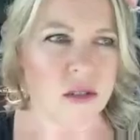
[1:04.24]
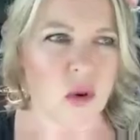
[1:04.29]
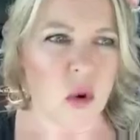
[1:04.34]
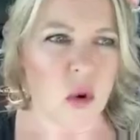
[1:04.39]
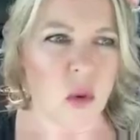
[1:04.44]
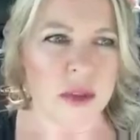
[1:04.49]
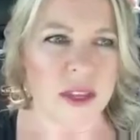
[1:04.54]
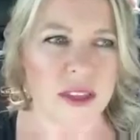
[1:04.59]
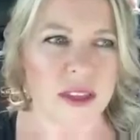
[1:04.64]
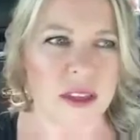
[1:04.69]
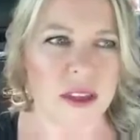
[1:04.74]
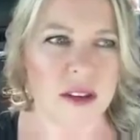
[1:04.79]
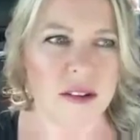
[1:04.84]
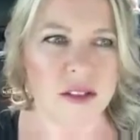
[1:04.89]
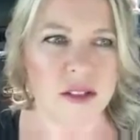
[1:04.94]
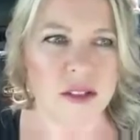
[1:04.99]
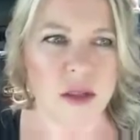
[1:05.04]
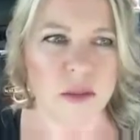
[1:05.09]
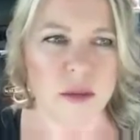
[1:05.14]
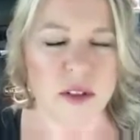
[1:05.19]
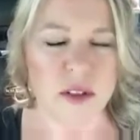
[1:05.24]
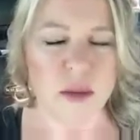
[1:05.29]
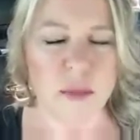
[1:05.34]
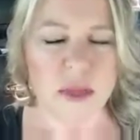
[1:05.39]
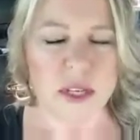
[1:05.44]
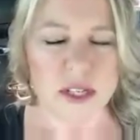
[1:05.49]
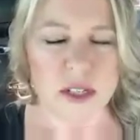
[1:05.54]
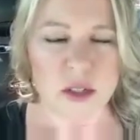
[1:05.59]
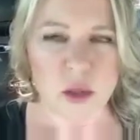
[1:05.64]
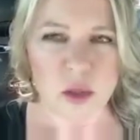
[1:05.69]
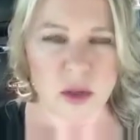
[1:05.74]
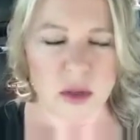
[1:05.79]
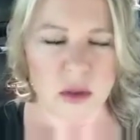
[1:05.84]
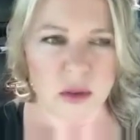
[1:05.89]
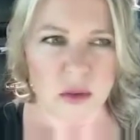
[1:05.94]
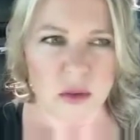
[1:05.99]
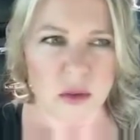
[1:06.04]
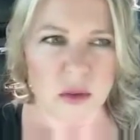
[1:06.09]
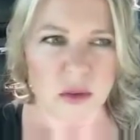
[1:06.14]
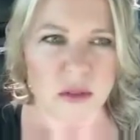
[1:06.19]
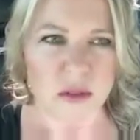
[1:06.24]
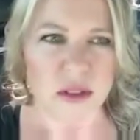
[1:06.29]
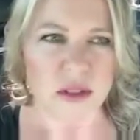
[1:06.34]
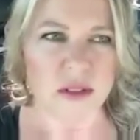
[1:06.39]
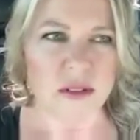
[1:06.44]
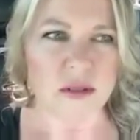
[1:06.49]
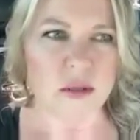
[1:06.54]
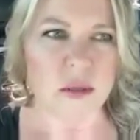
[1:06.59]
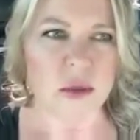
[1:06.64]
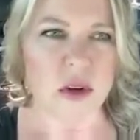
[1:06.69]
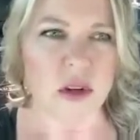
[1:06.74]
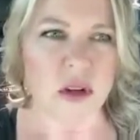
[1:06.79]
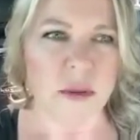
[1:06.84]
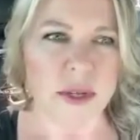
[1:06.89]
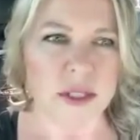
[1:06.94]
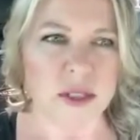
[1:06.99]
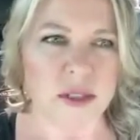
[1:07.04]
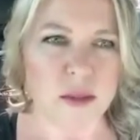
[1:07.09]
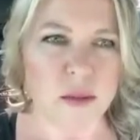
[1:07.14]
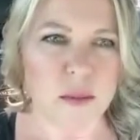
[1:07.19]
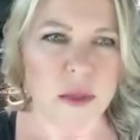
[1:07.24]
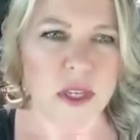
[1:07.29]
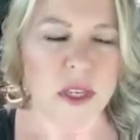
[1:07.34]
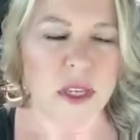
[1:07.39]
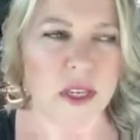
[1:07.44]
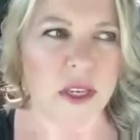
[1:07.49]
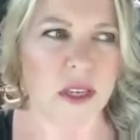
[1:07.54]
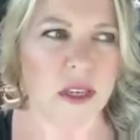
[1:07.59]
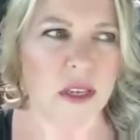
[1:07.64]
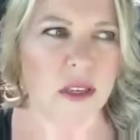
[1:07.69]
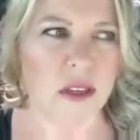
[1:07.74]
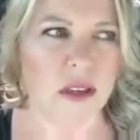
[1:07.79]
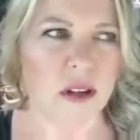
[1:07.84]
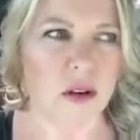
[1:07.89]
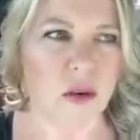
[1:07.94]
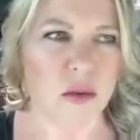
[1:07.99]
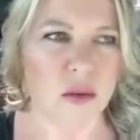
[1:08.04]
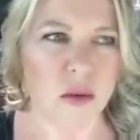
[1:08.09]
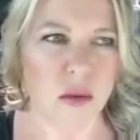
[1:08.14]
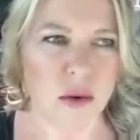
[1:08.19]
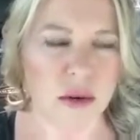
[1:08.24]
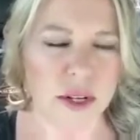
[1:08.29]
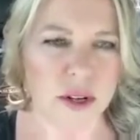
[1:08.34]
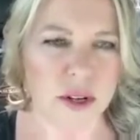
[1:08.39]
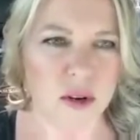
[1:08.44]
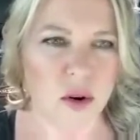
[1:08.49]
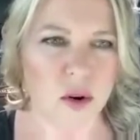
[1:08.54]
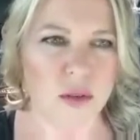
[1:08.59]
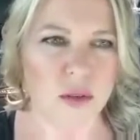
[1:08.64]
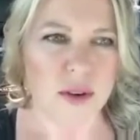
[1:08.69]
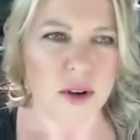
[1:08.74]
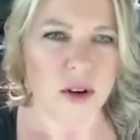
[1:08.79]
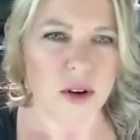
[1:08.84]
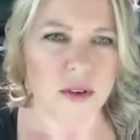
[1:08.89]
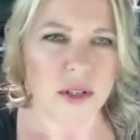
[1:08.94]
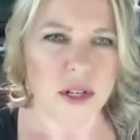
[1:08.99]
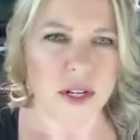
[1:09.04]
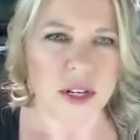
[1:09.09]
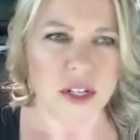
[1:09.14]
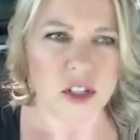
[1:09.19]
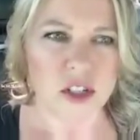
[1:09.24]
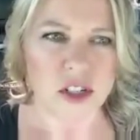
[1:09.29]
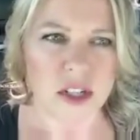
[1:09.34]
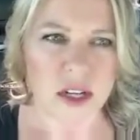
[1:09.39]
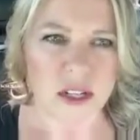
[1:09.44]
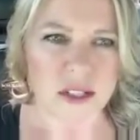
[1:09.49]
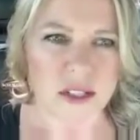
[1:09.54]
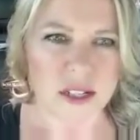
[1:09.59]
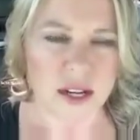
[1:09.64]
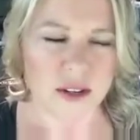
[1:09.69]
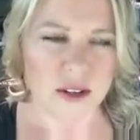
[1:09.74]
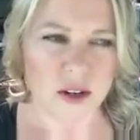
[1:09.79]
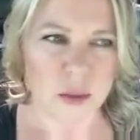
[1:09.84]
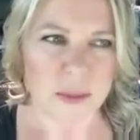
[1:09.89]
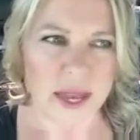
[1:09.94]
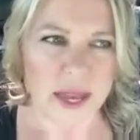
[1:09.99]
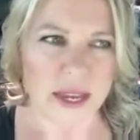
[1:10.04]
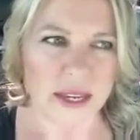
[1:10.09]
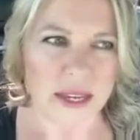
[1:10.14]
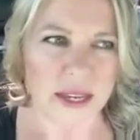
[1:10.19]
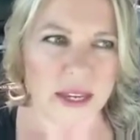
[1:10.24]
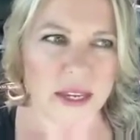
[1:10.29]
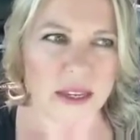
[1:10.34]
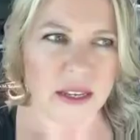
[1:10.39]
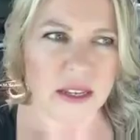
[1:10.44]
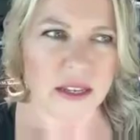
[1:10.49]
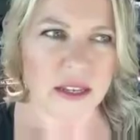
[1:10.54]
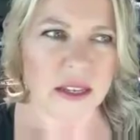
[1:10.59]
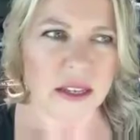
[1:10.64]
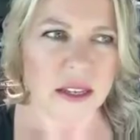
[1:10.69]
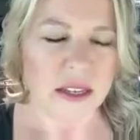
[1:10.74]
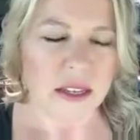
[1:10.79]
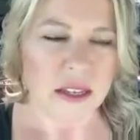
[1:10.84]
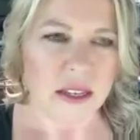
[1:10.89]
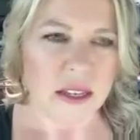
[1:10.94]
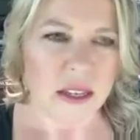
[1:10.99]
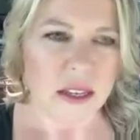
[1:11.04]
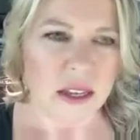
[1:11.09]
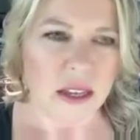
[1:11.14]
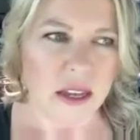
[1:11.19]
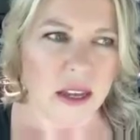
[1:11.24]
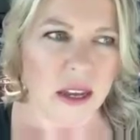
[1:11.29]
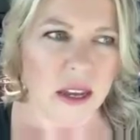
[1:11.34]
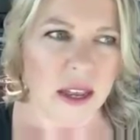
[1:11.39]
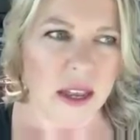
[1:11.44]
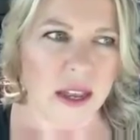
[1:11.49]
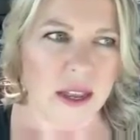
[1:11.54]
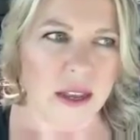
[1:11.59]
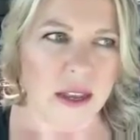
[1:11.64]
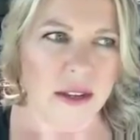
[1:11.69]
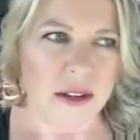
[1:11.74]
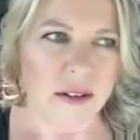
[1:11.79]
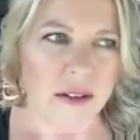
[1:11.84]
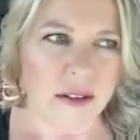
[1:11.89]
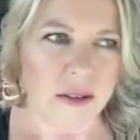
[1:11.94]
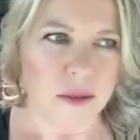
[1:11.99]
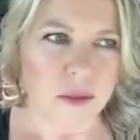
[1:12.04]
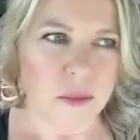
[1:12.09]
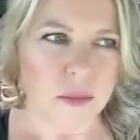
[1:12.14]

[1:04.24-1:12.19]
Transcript: all we hear is that we're going to be controlled we're going to be you know lorded over they're going to shut down our banking and